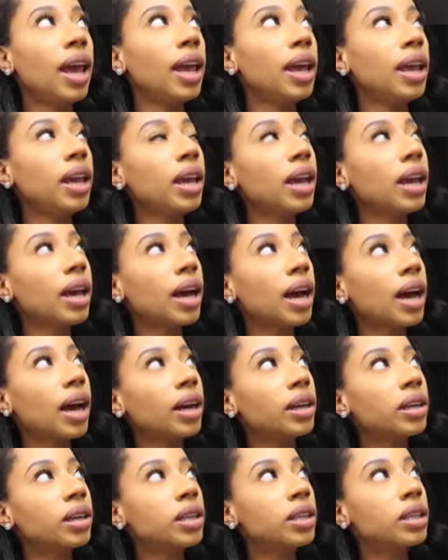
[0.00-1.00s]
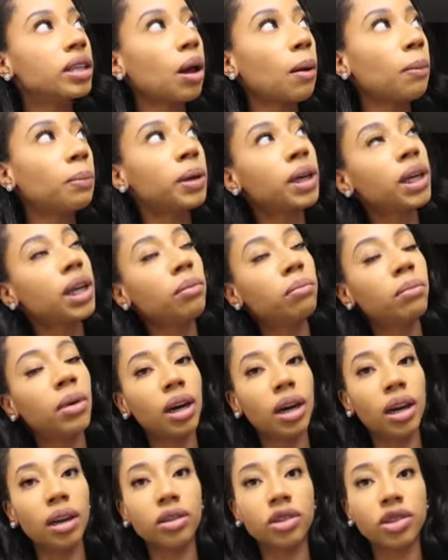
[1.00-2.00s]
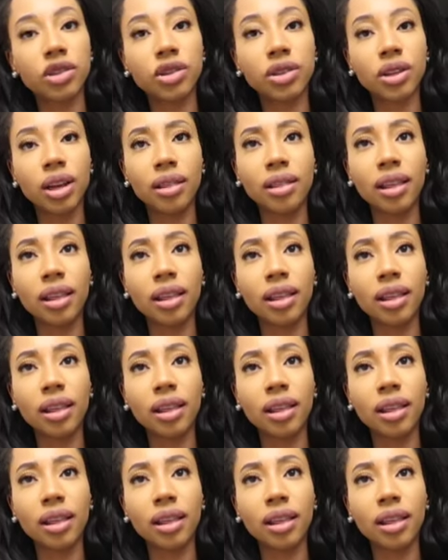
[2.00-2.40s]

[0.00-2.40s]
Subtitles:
and pretty much